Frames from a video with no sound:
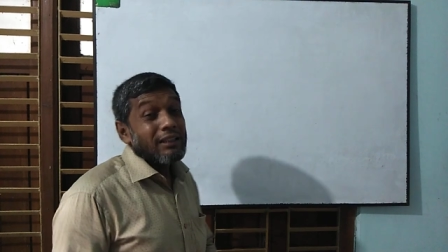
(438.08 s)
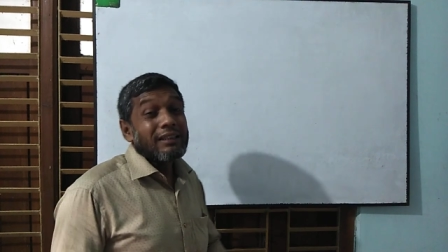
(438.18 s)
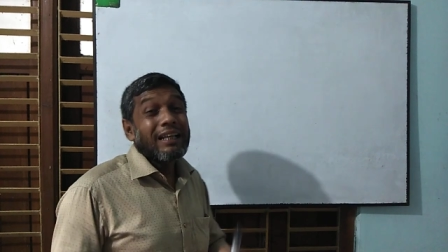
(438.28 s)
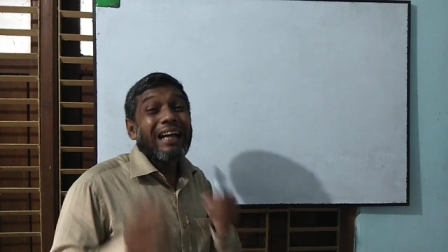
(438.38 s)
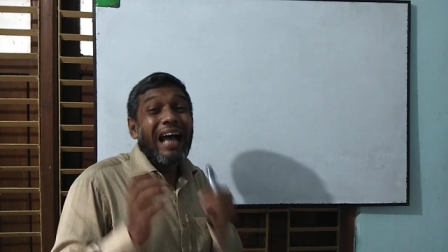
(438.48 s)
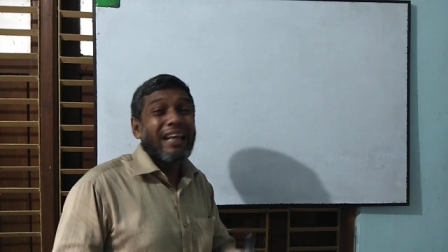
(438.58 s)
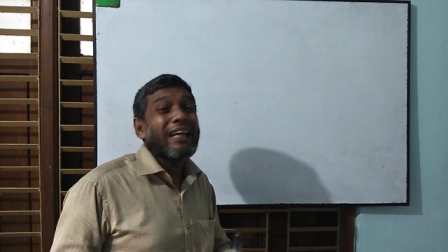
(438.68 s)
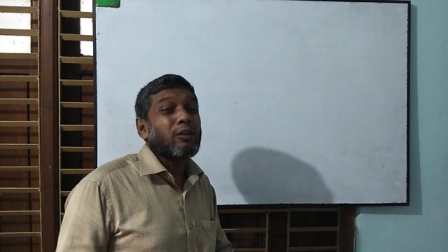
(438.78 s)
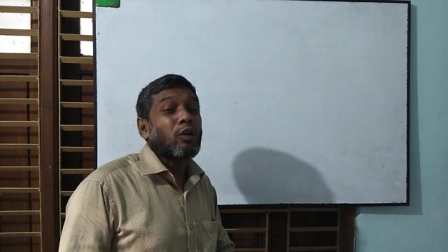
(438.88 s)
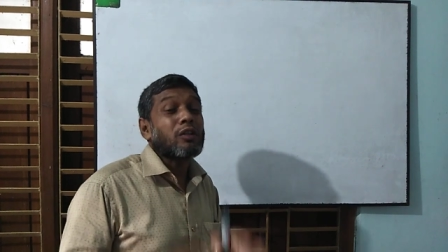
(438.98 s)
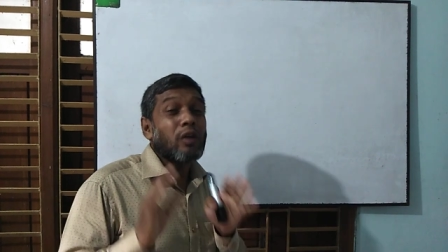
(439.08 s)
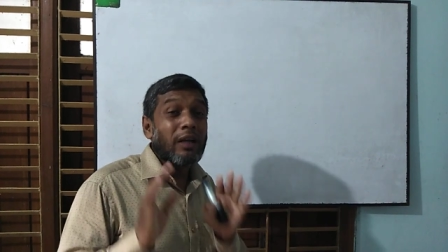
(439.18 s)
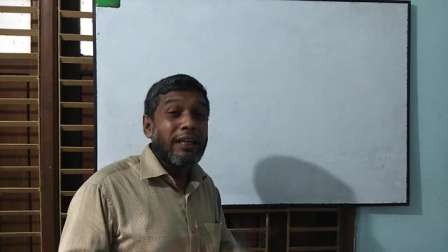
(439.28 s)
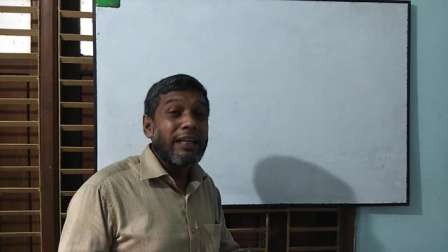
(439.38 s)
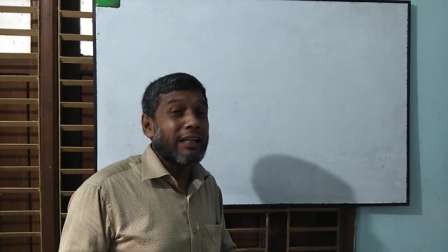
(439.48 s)
the connectors or
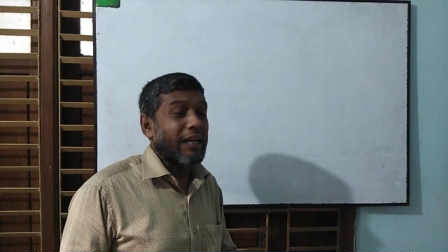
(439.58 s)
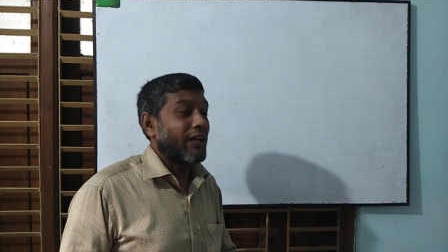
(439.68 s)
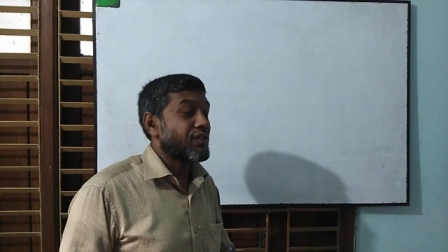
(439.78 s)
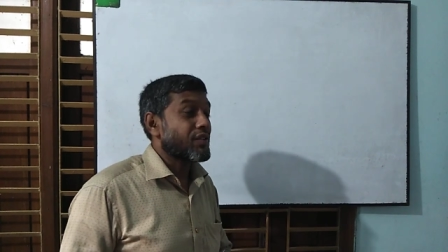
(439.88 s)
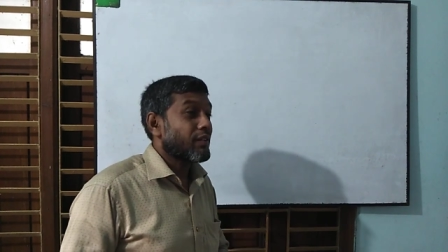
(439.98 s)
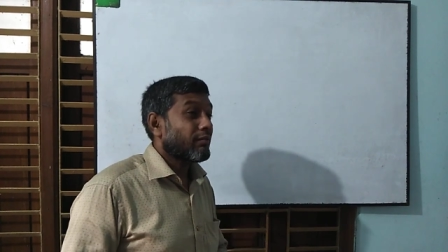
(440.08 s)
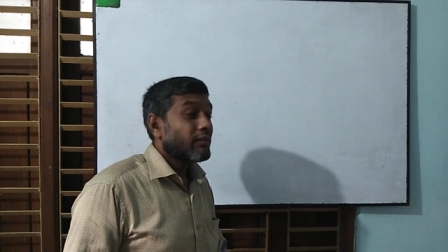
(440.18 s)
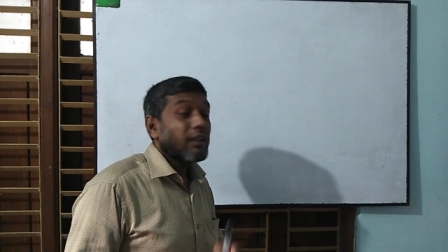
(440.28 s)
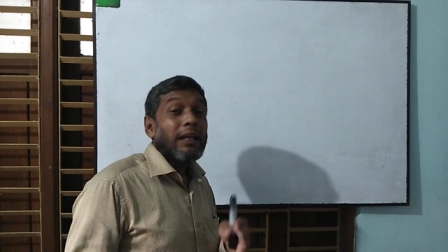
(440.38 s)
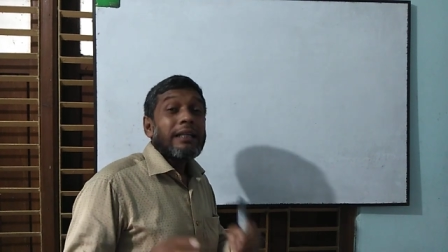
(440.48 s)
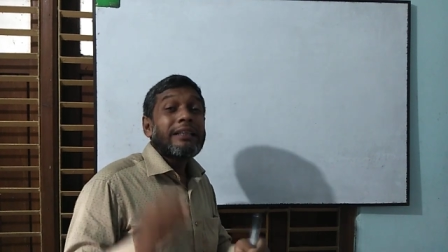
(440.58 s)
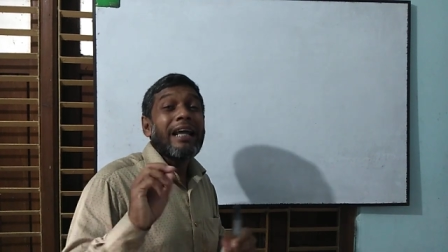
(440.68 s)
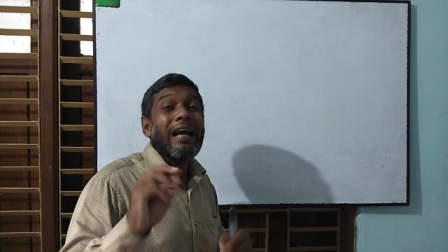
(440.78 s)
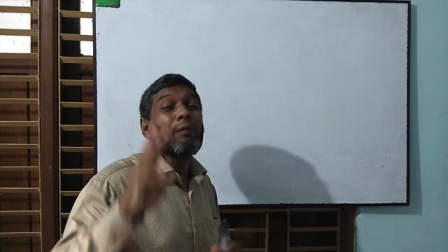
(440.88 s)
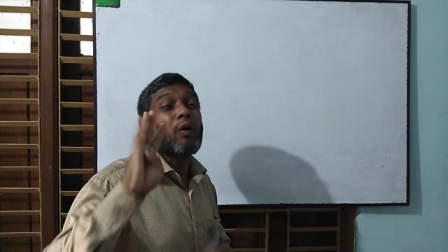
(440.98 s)
linkers, they
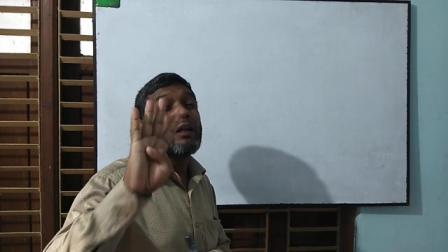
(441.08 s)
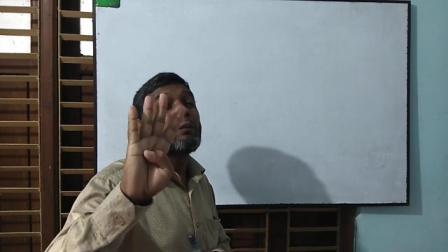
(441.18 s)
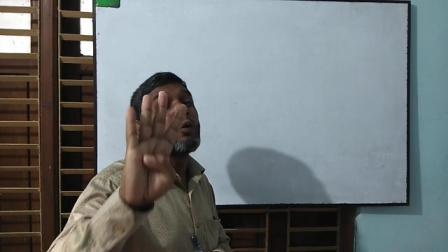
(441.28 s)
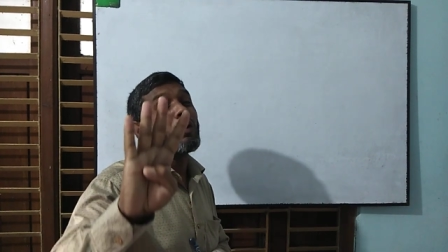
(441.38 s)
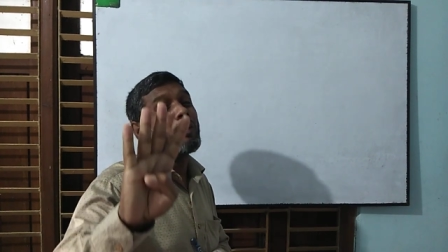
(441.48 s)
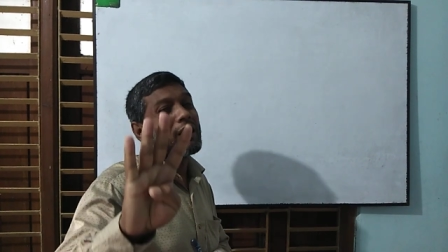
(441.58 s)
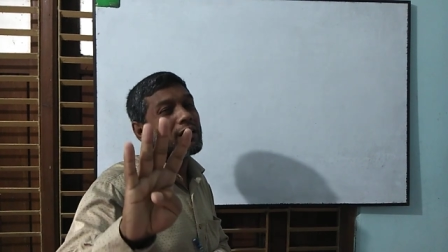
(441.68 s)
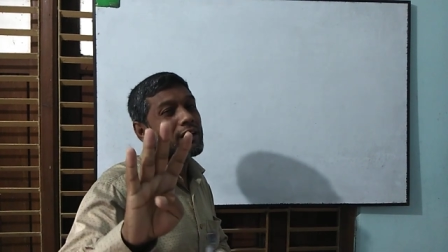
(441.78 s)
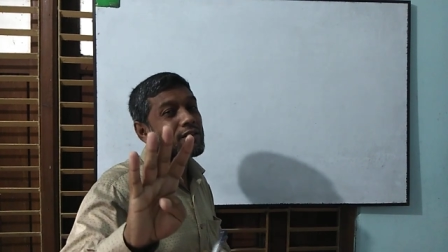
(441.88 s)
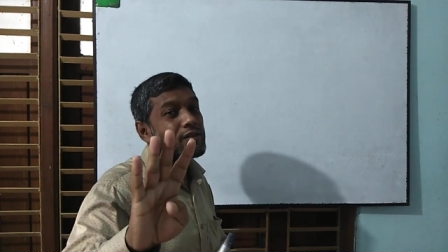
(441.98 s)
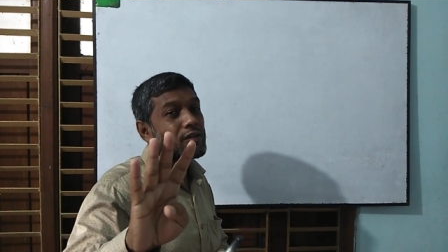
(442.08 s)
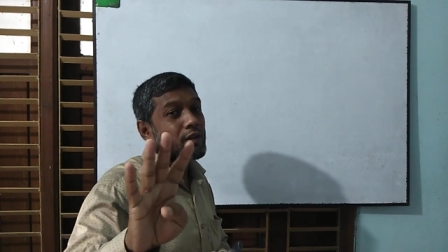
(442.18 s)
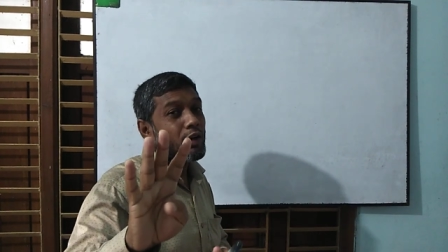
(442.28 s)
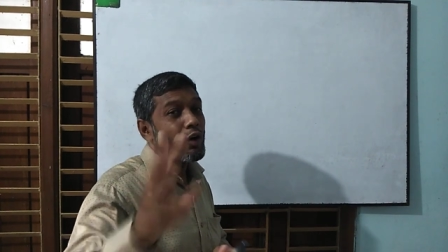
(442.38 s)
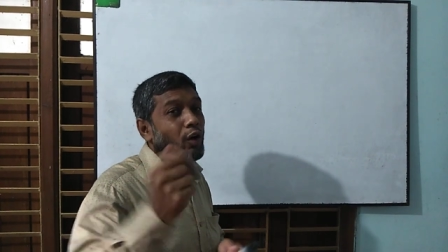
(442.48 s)
have only four functions.
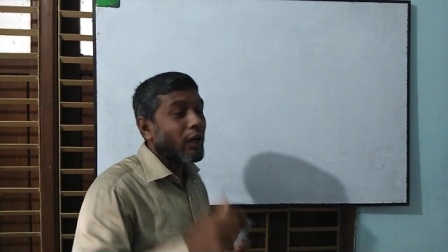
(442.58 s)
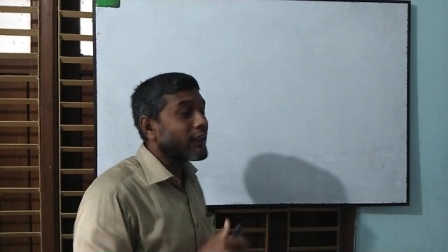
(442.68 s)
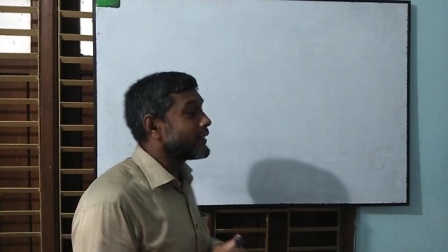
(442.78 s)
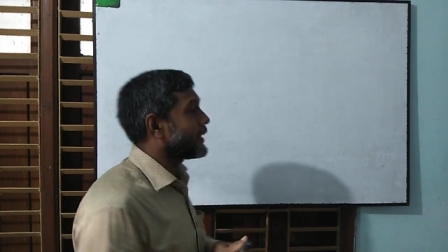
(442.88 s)
What is